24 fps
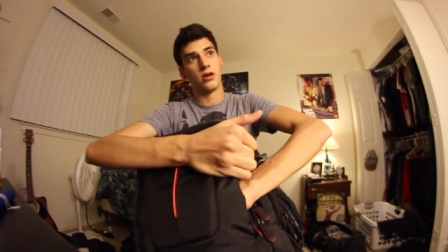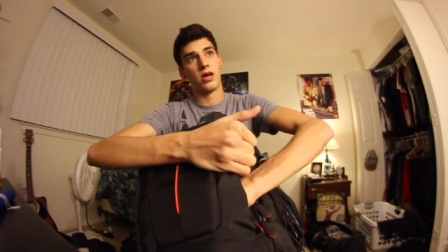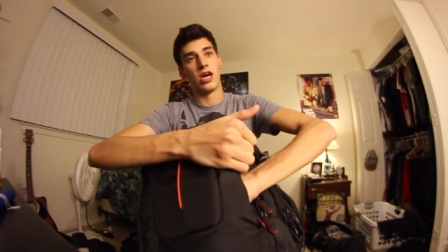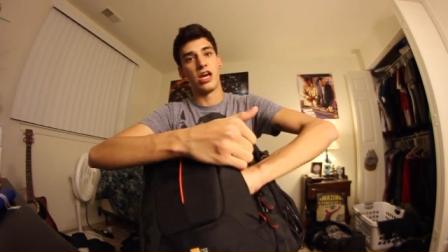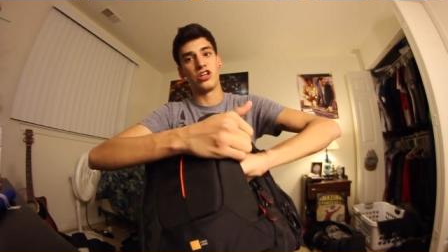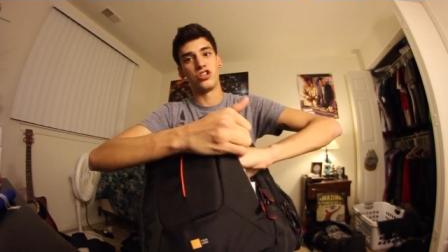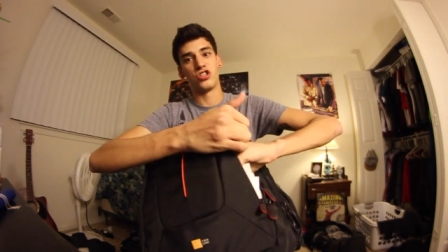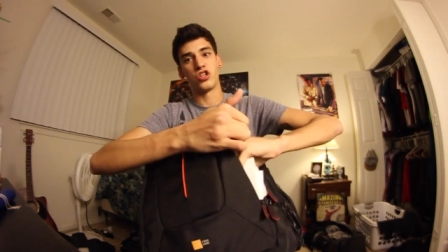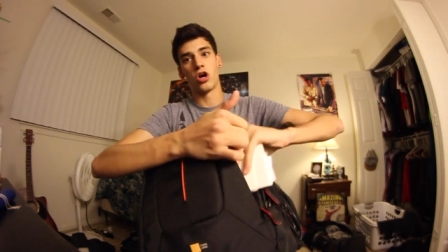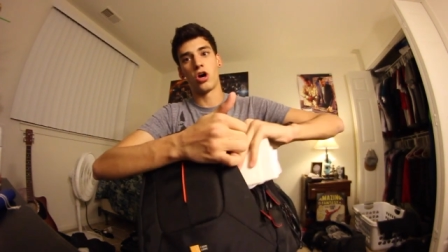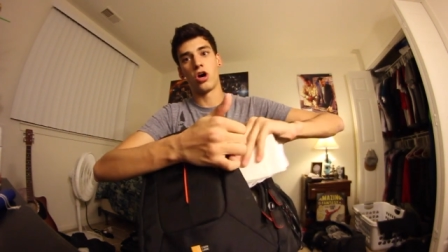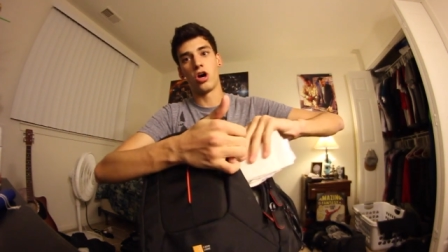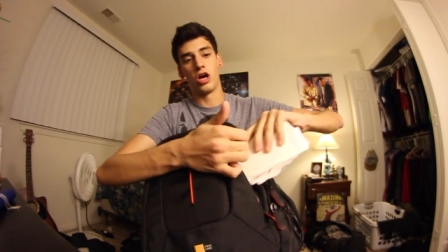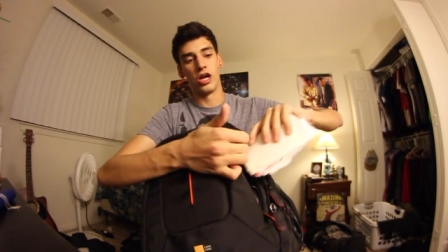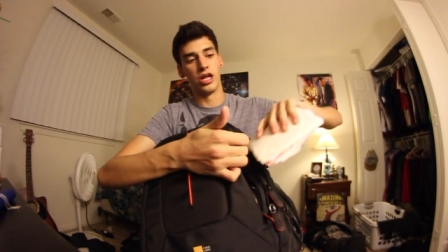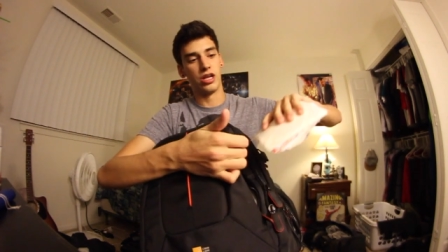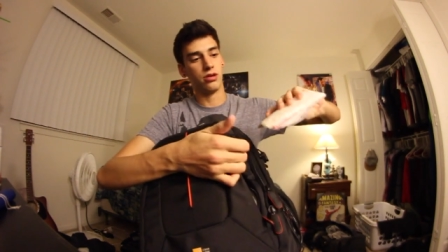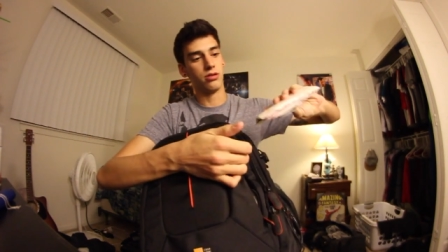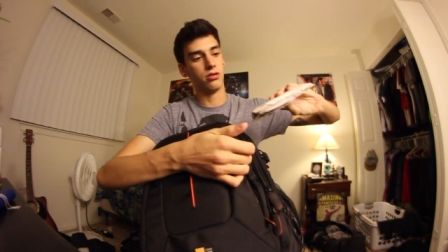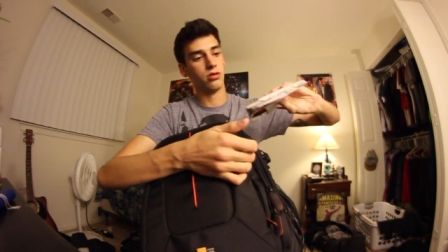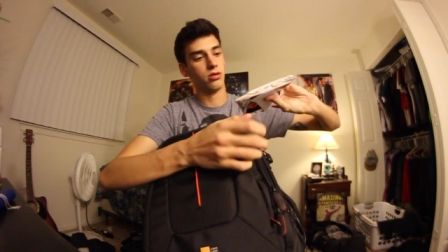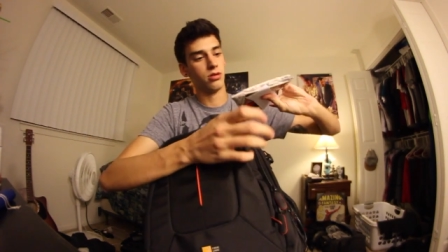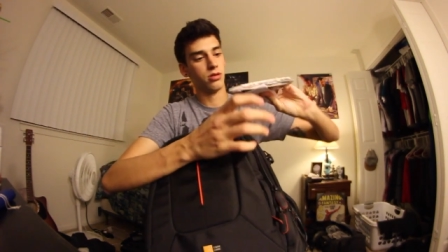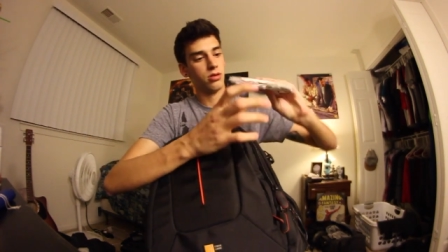a
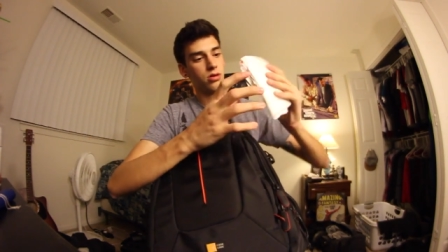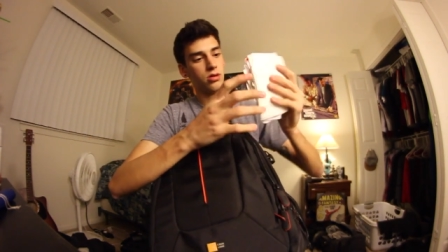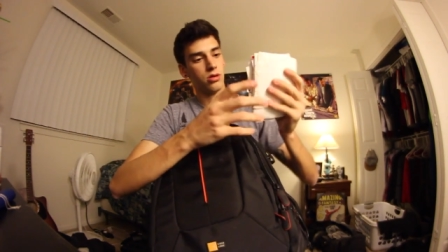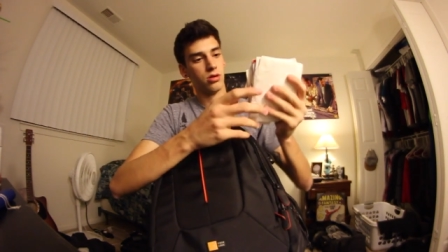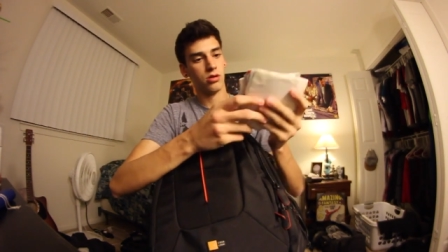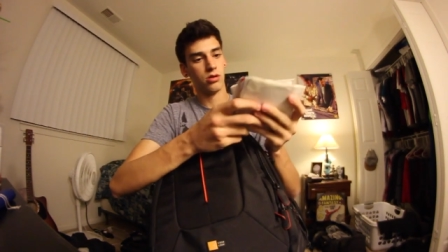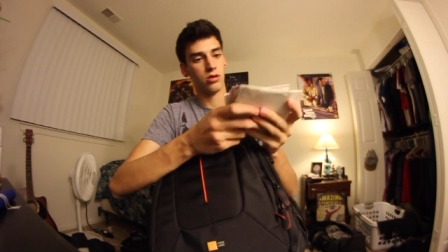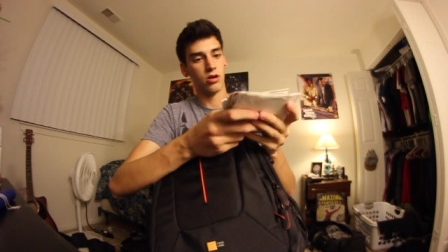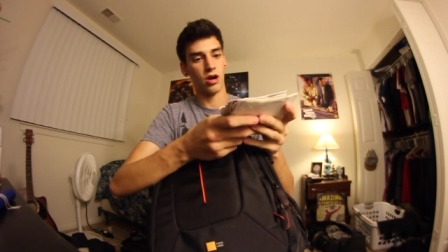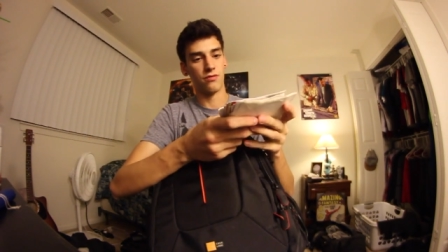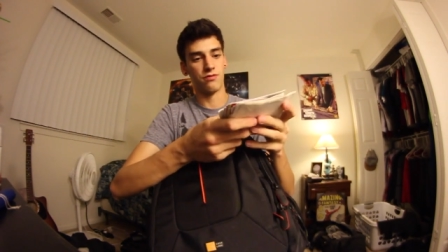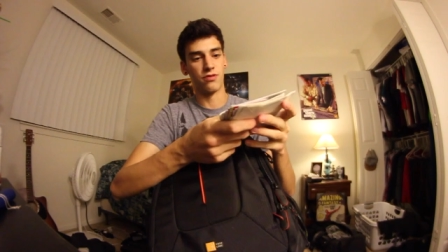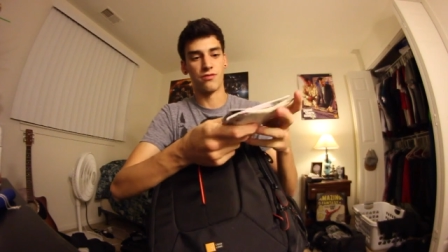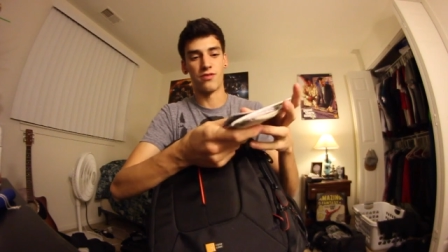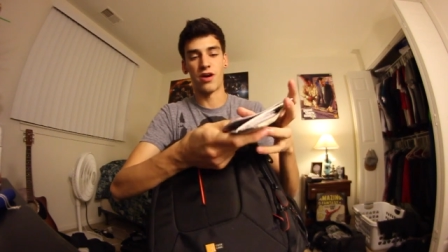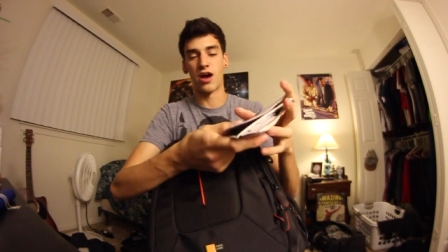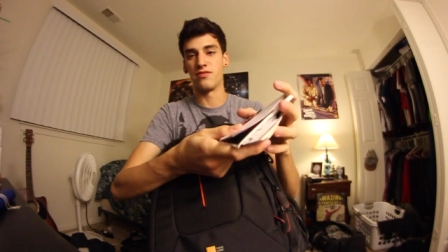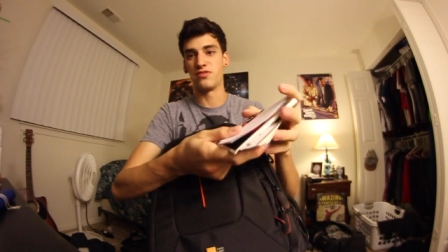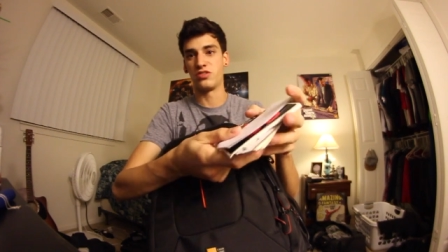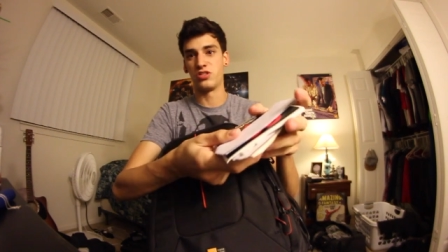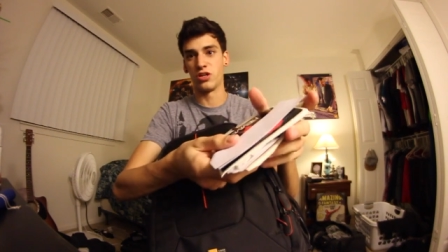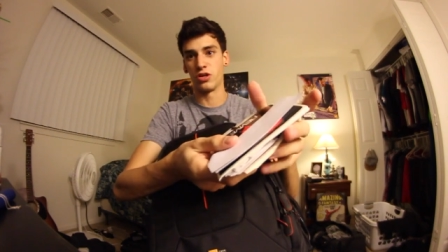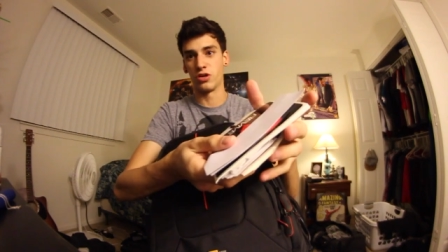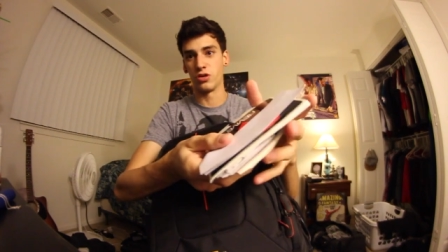ton of
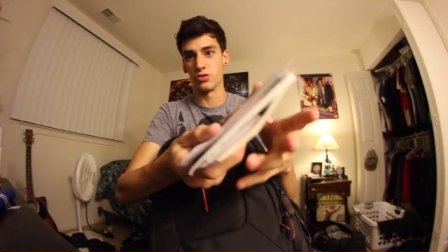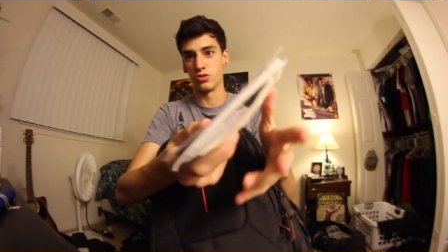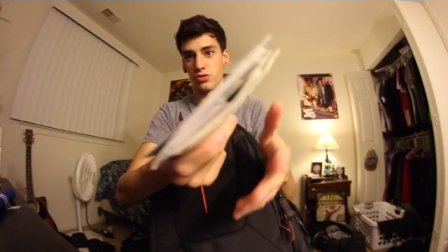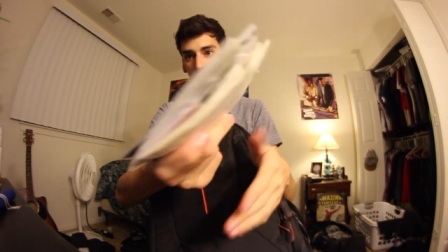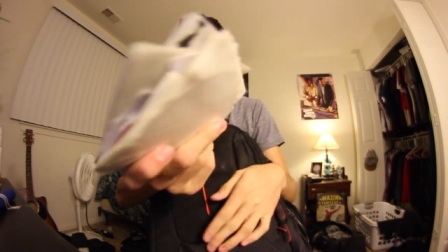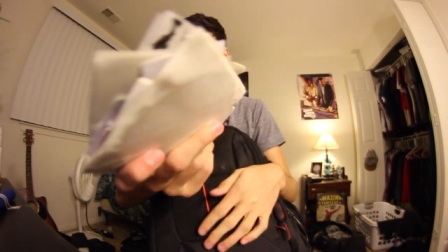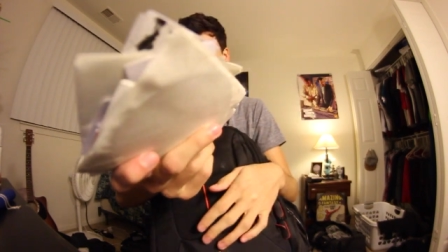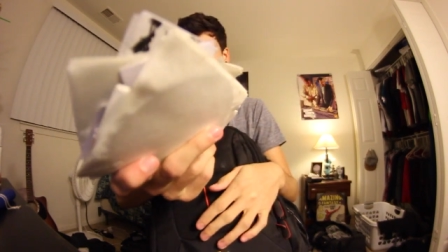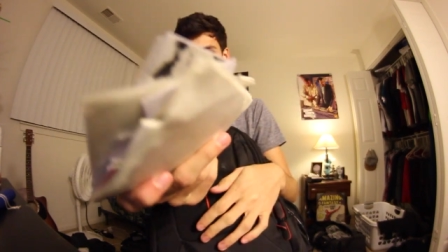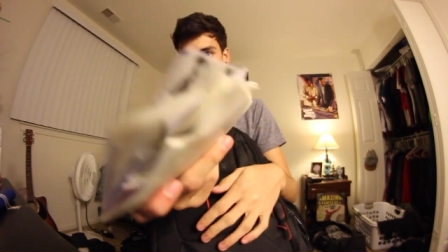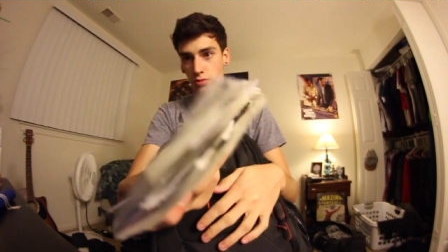Revive stickers.